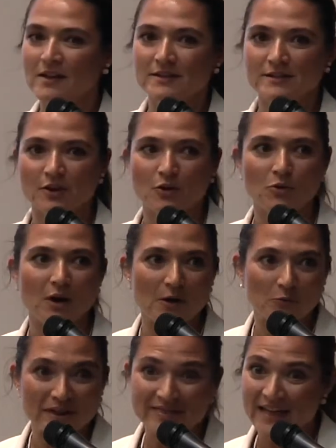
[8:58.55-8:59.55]
So
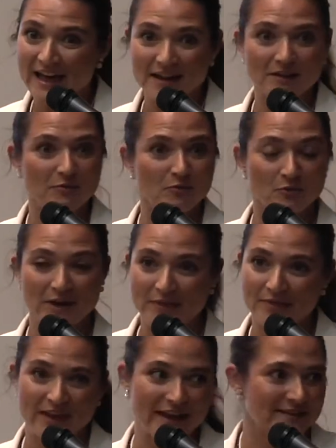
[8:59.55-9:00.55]
with that, great
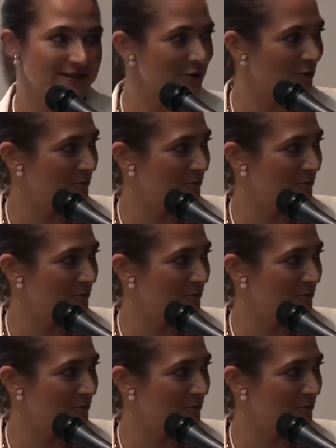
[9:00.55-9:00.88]
thanks go.